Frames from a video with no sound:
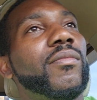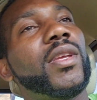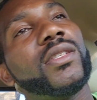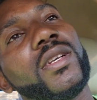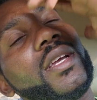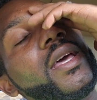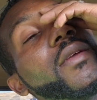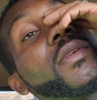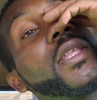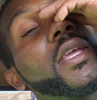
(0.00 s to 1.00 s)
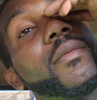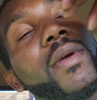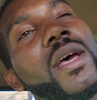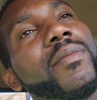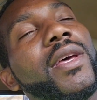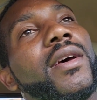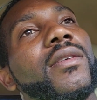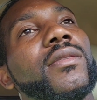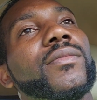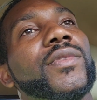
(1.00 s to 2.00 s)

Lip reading: make sure I got everything mapped out,